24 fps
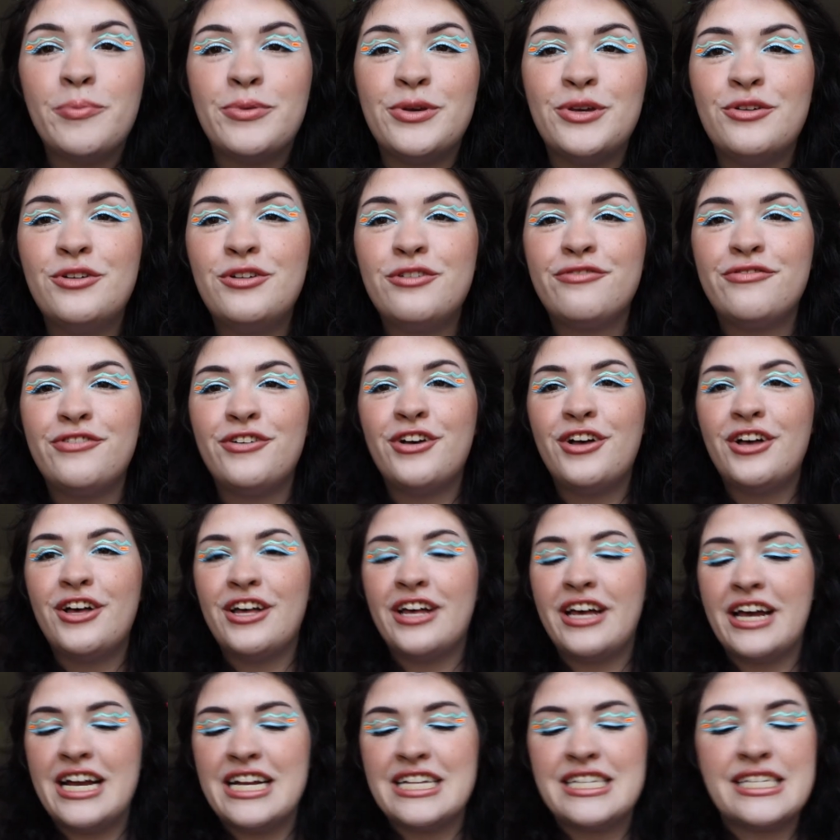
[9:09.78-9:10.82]

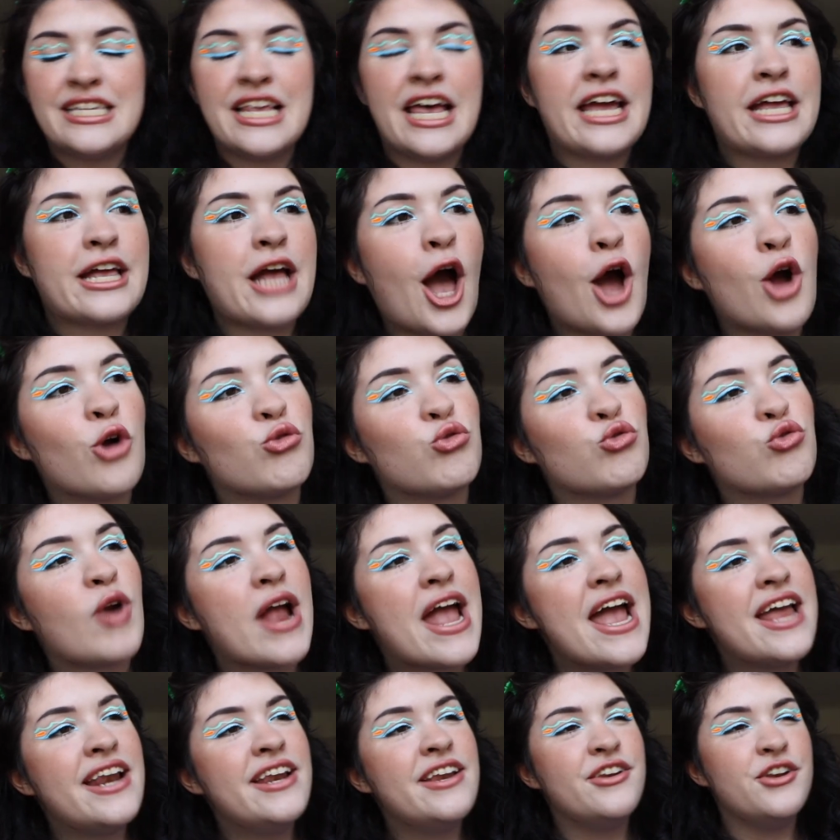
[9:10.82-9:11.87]
beautiful. It's like a
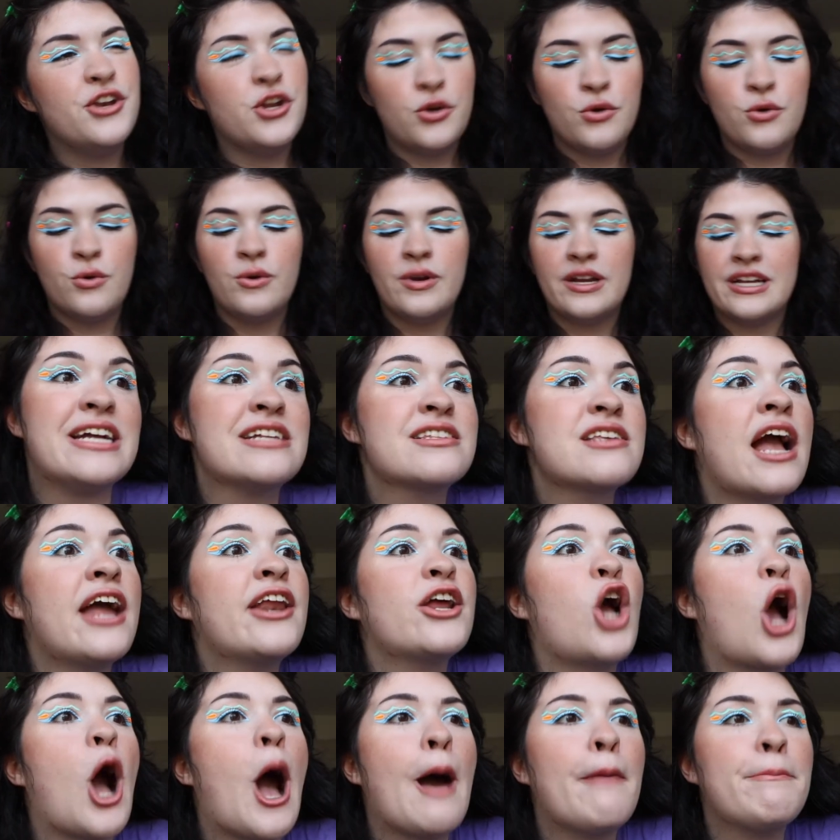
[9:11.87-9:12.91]
red nude. It's kind
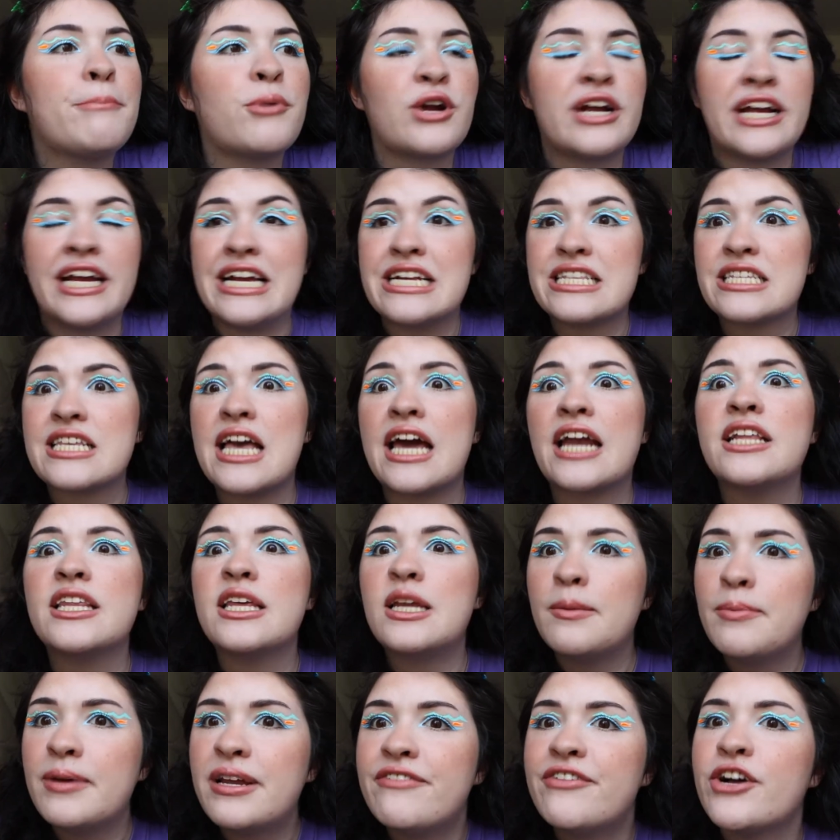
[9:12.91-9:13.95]
of coppery. It's got a
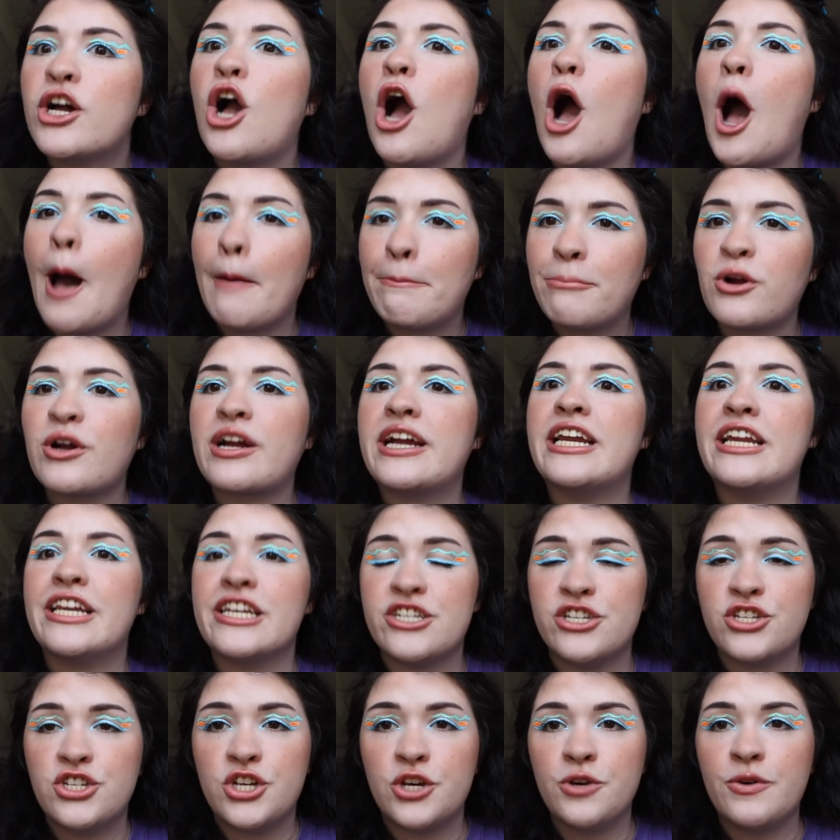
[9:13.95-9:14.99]
little bit of a
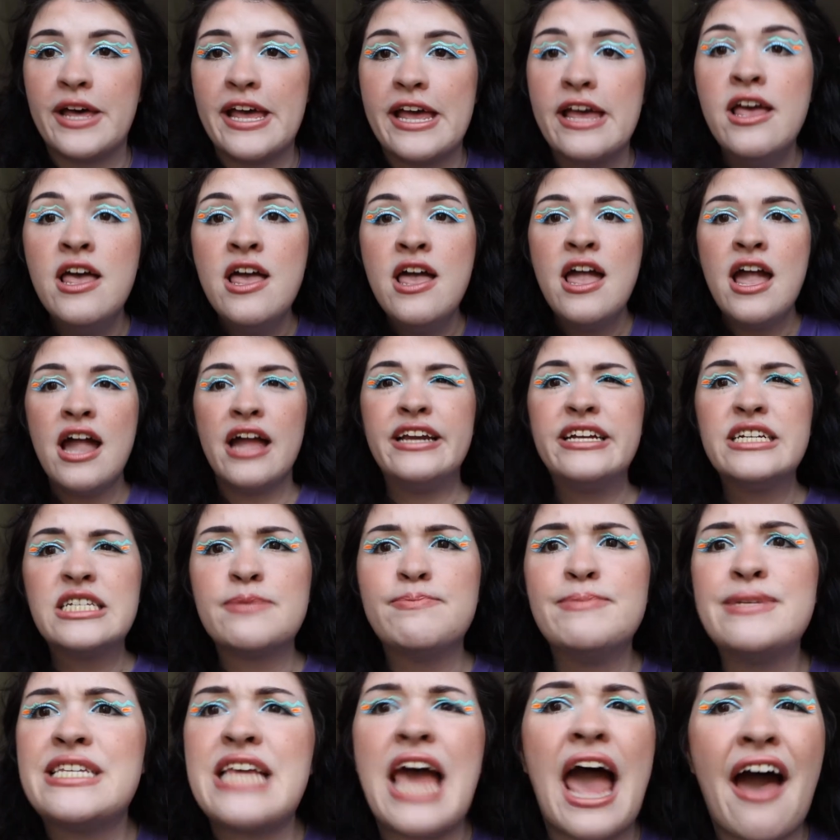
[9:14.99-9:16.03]
copperiness to it. And
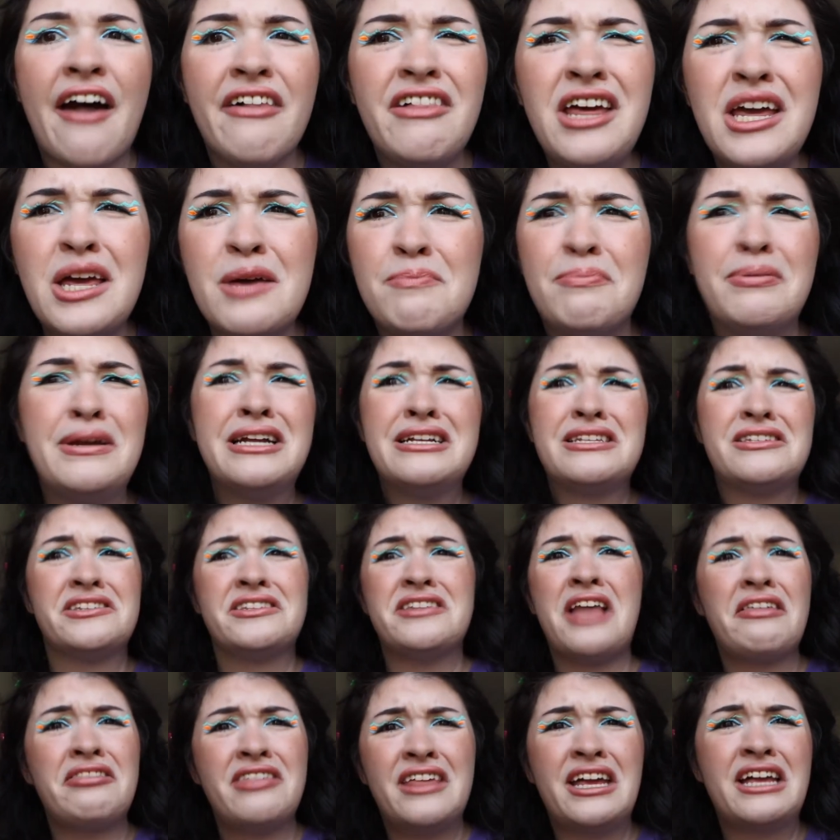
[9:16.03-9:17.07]
it's metallic, but it's
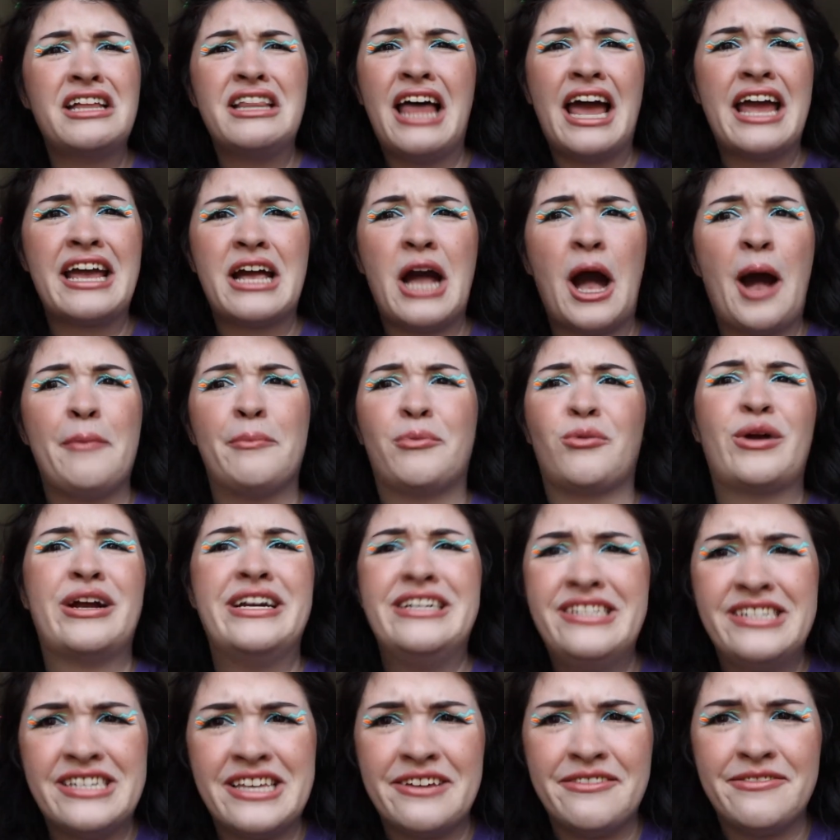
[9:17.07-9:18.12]
nothing like
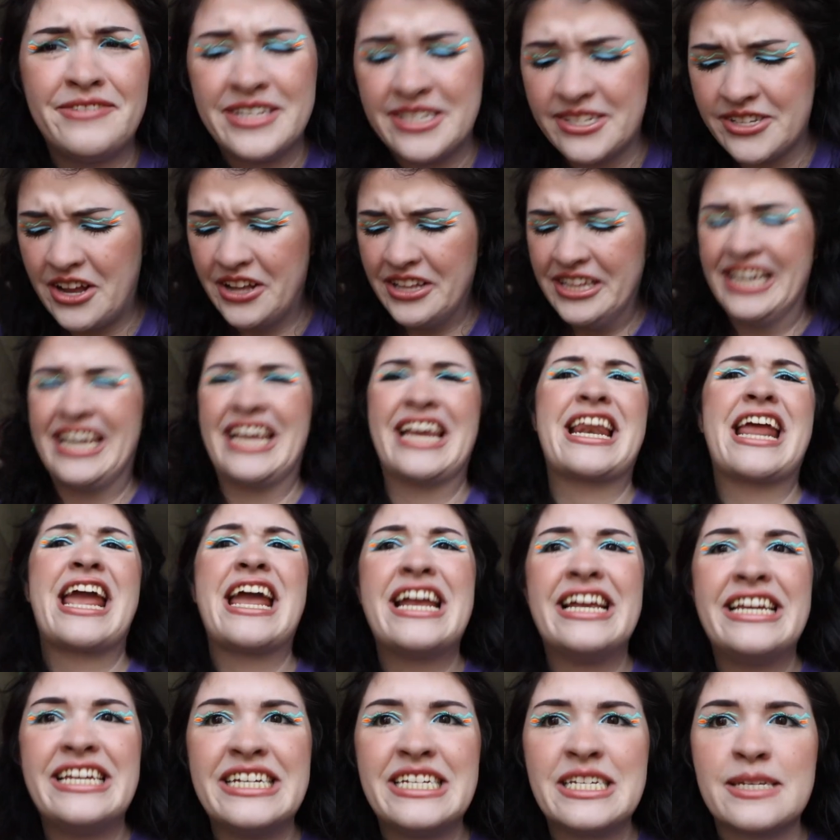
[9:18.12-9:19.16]
abrasive. It's not like an
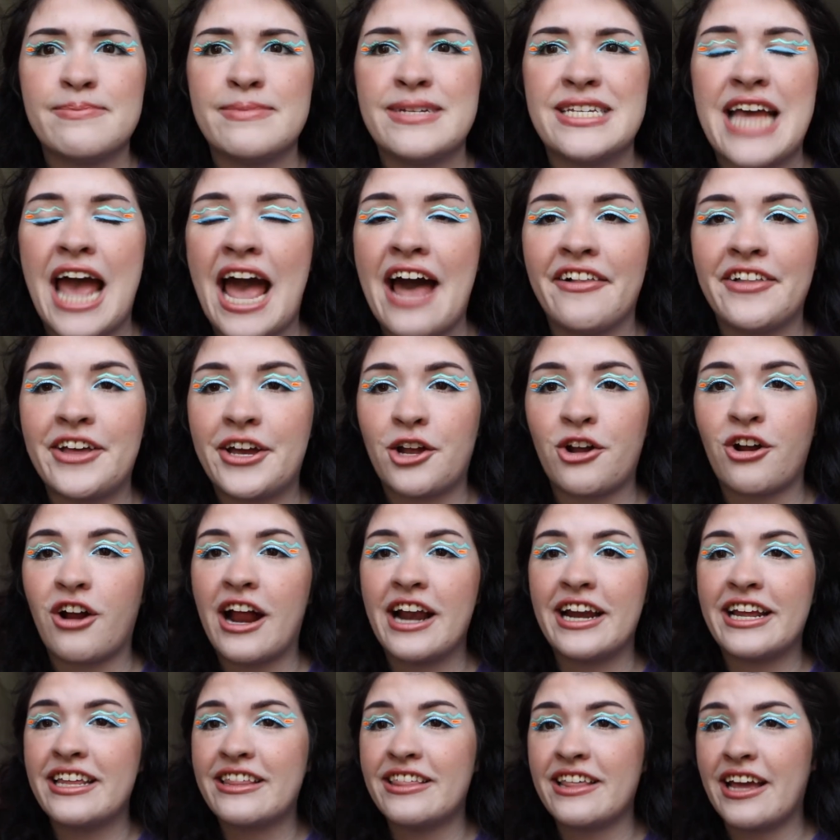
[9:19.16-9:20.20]
eighties metallic or
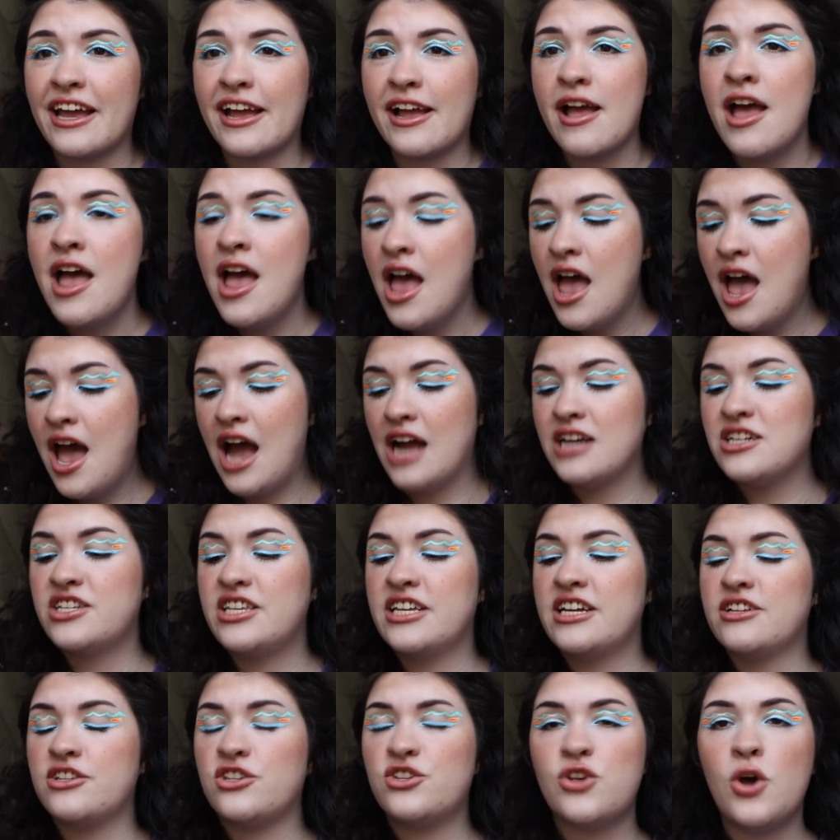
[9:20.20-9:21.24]
anything. I just
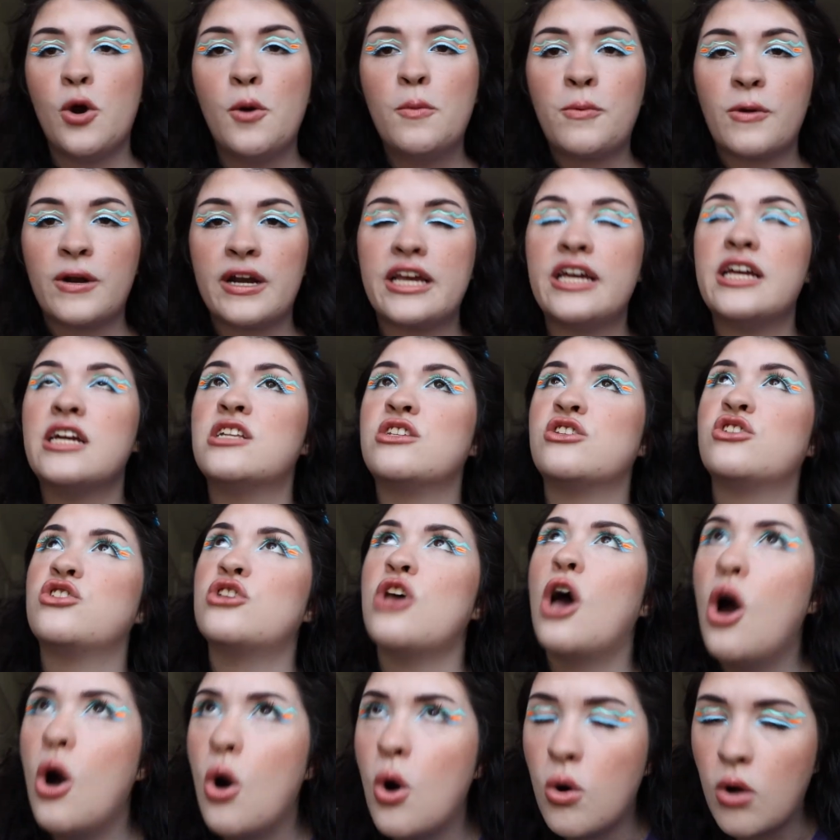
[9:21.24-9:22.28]
think it's so pretty. It's
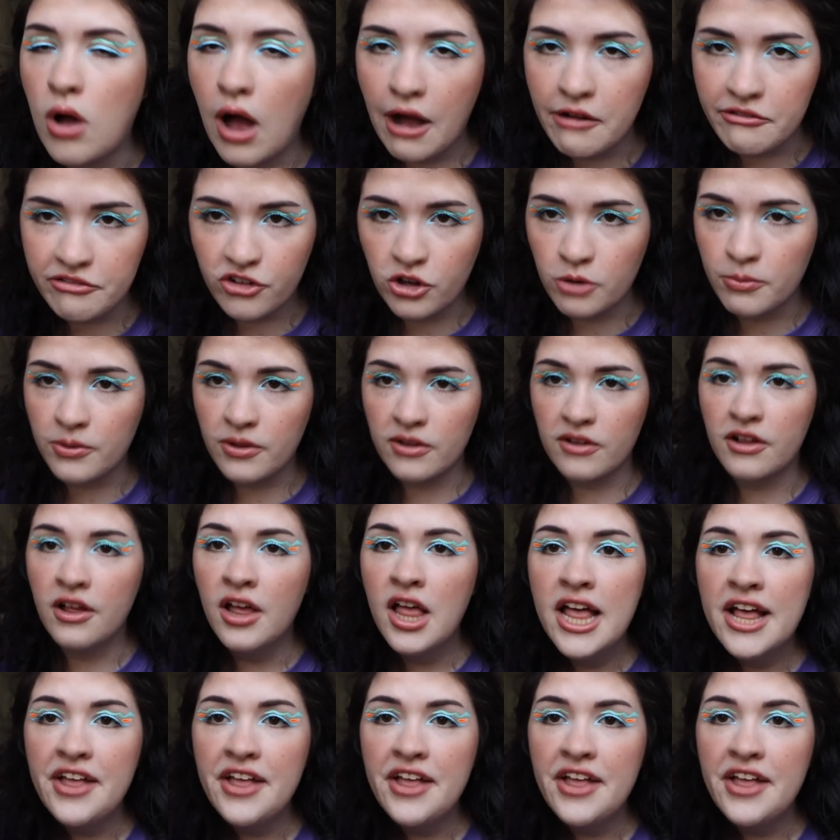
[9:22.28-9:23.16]
so comfortable.